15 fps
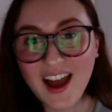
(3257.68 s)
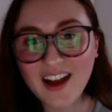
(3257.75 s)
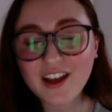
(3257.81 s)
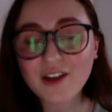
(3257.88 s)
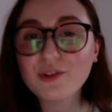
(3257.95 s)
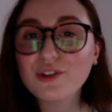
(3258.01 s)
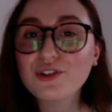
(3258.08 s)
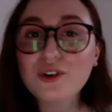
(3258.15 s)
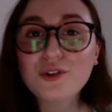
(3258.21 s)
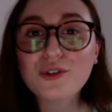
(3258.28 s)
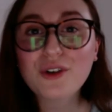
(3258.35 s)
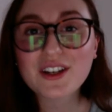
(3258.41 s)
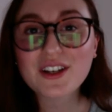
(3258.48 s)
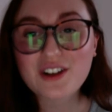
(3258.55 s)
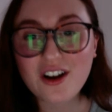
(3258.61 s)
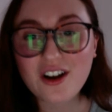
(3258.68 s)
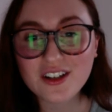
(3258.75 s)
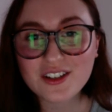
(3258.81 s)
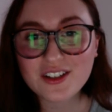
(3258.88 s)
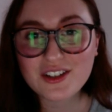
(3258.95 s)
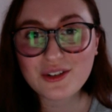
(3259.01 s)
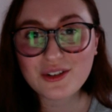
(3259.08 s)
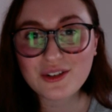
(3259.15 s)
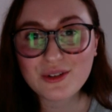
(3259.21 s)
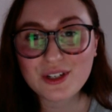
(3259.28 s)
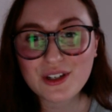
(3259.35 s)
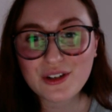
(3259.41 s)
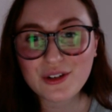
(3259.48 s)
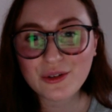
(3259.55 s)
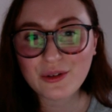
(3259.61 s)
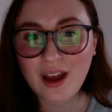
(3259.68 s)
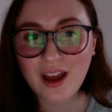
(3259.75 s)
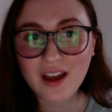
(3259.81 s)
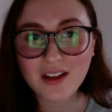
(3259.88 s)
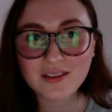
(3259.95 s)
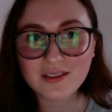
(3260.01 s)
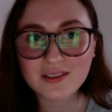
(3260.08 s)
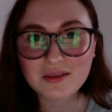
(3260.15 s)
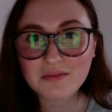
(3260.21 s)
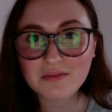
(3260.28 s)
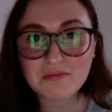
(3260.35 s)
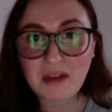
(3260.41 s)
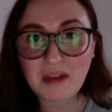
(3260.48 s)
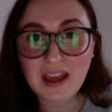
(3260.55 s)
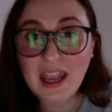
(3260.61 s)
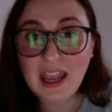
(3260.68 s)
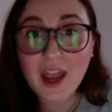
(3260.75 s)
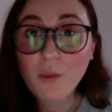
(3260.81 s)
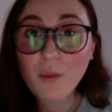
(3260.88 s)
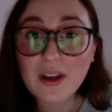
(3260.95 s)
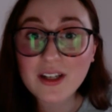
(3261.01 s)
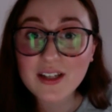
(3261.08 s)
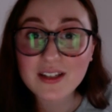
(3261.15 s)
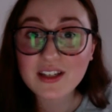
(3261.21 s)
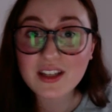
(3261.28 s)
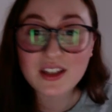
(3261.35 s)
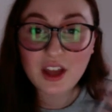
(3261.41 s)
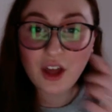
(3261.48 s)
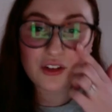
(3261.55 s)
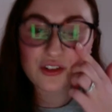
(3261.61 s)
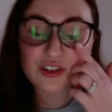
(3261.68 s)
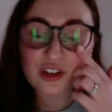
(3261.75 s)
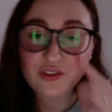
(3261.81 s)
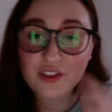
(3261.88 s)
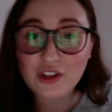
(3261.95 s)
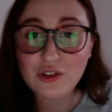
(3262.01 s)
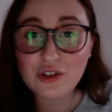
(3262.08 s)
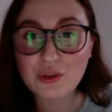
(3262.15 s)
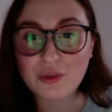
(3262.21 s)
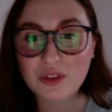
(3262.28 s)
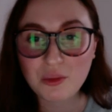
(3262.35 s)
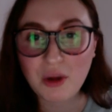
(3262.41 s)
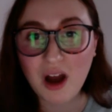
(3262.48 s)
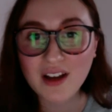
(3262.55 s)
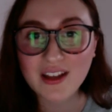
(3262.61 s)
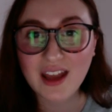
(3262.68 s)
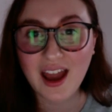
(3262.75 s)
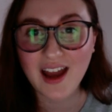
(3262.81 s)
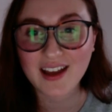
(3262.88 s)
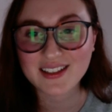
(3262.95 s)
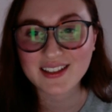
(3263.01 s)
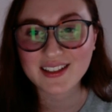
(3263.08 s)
it was so great talking to you too. And I can't wait to see the other stuff that you do with the podcast.